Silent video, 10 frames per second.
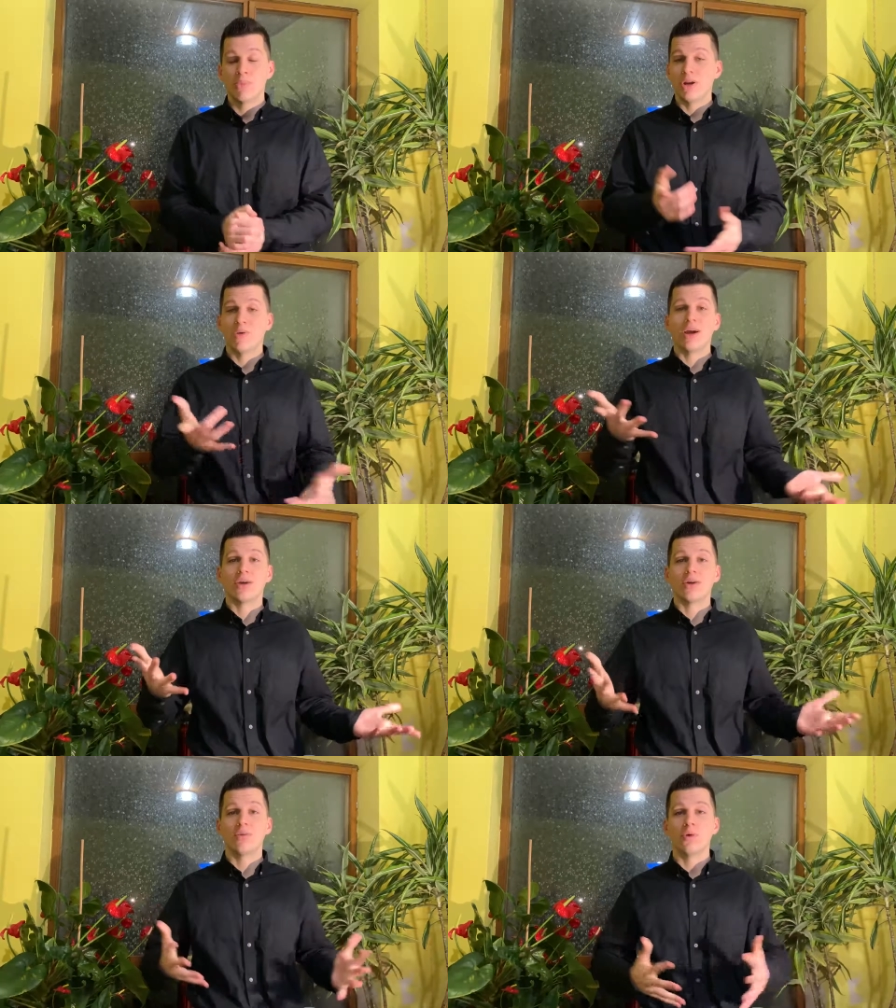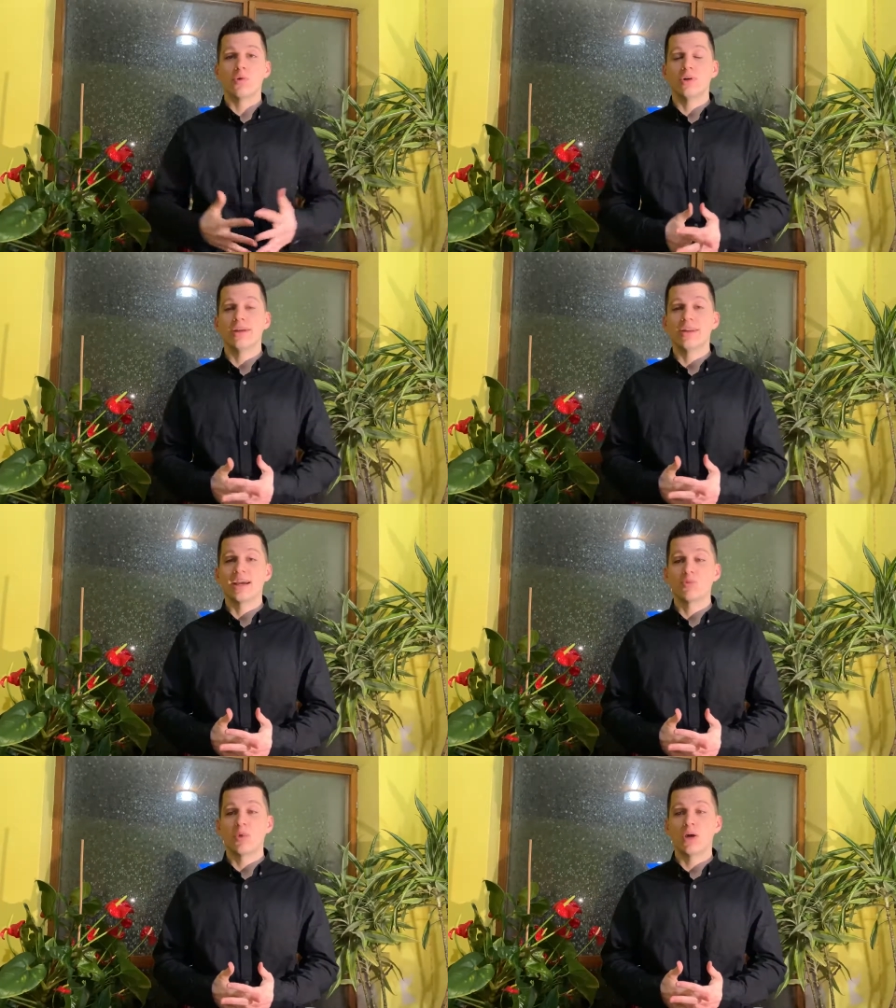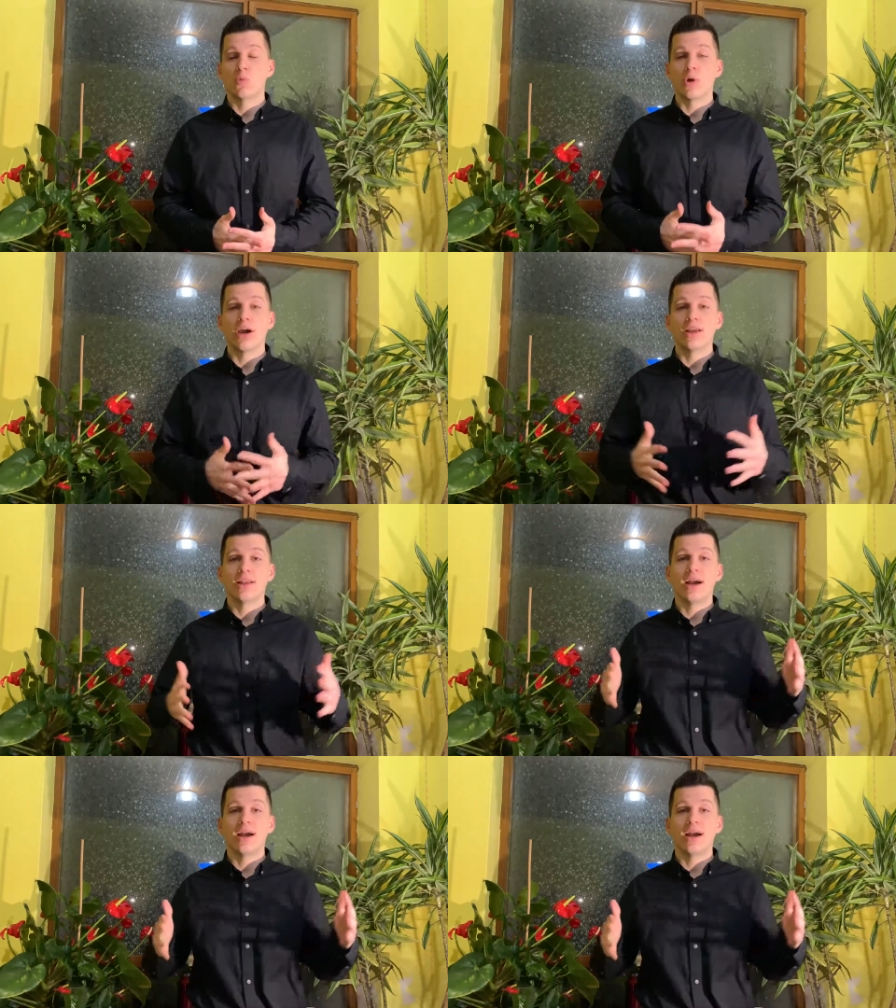By the way, I'm gonna record the next one right